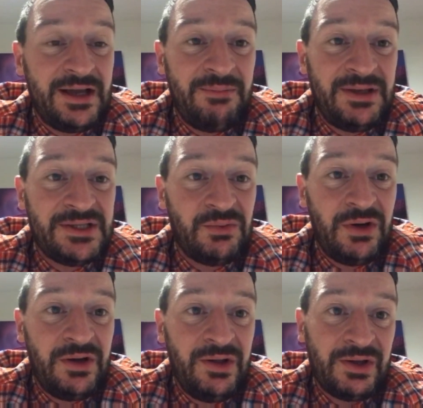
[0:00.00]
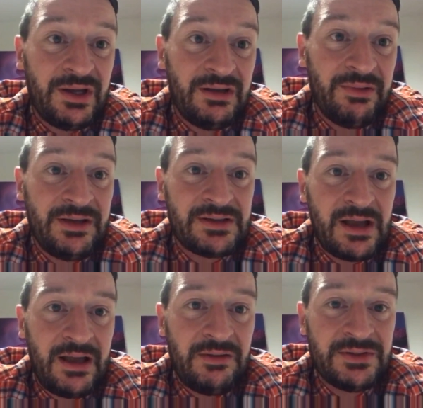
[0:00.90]
I've been to work and I've been
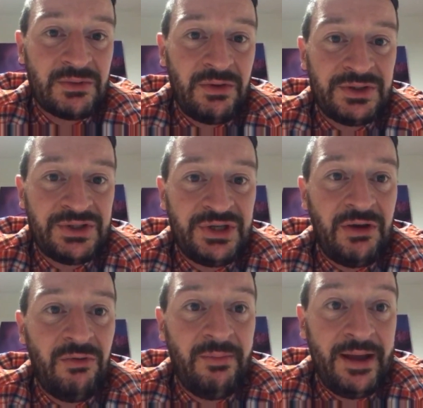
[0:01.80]
able to watch Joel,